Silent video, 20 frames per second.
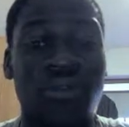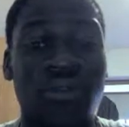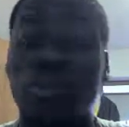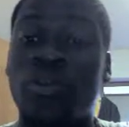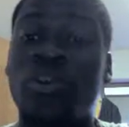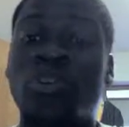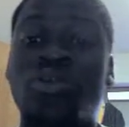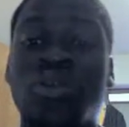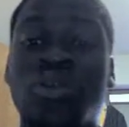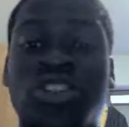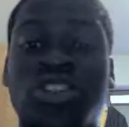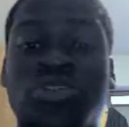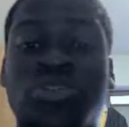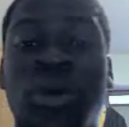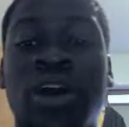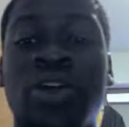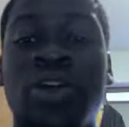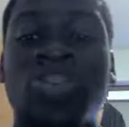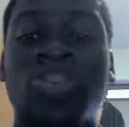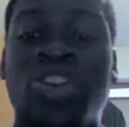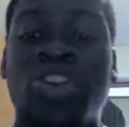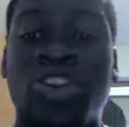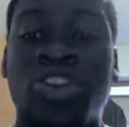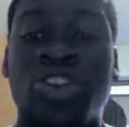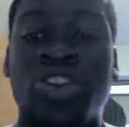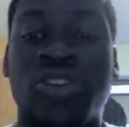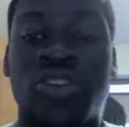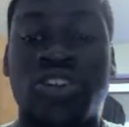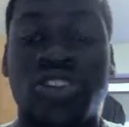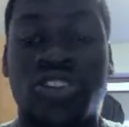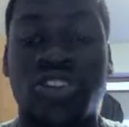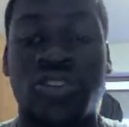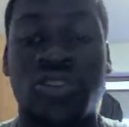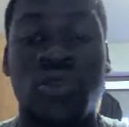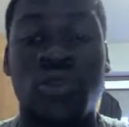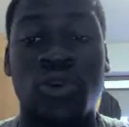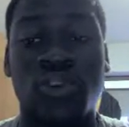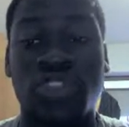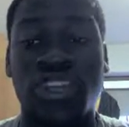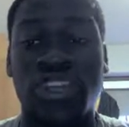The first one is Michael Turner versus the
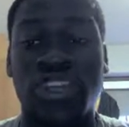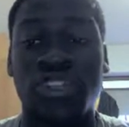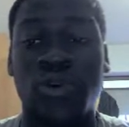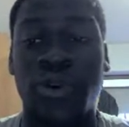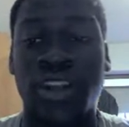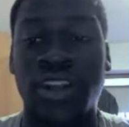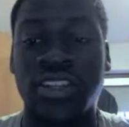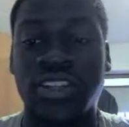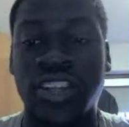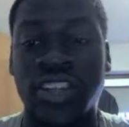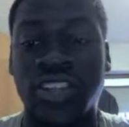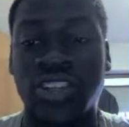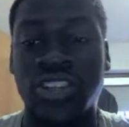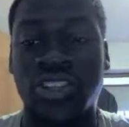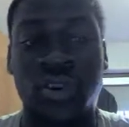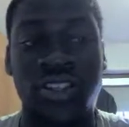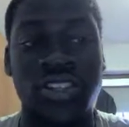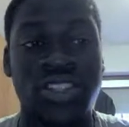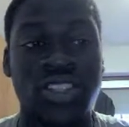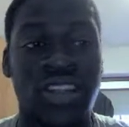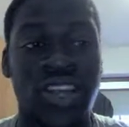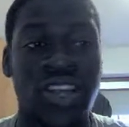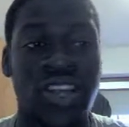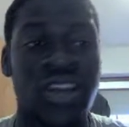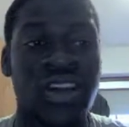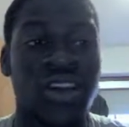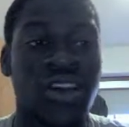14th-ranked Saints runs D.